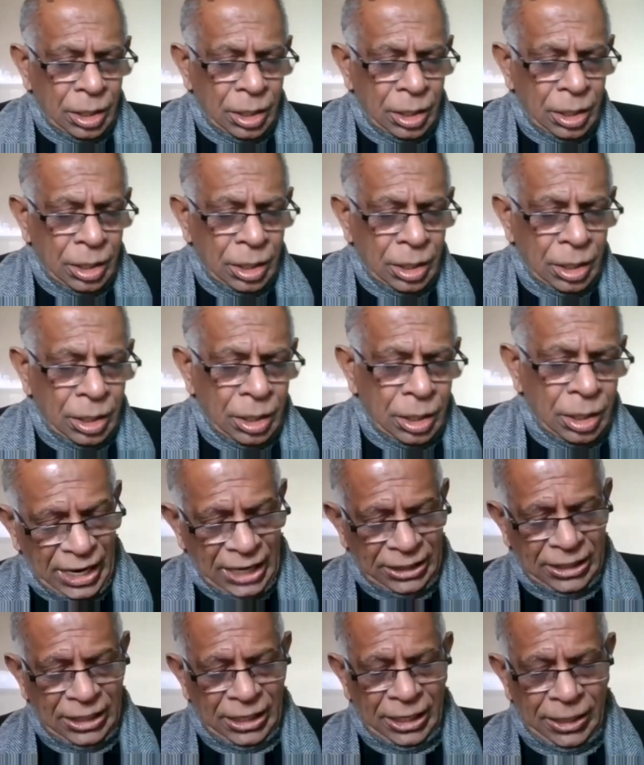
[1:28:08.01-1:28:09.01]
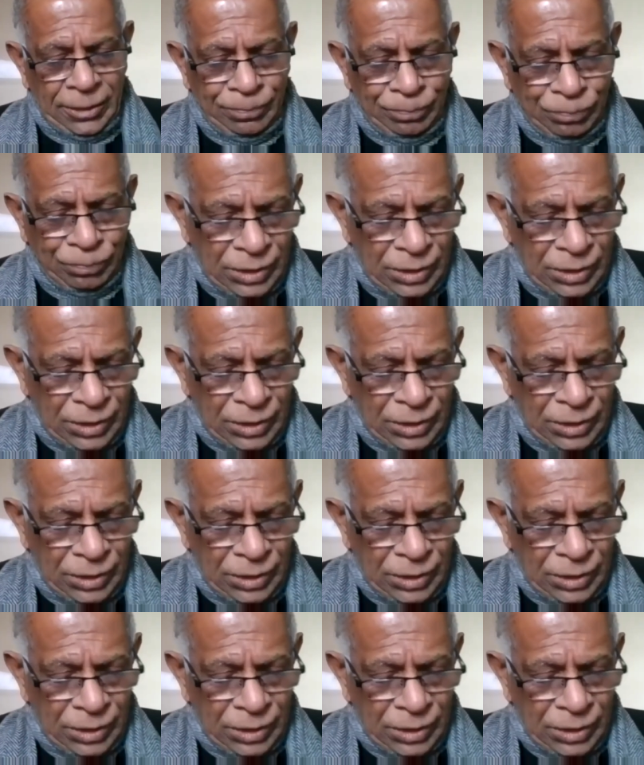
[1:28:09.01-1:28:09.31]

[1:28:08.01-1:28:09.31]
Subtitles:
boycott of Qatar.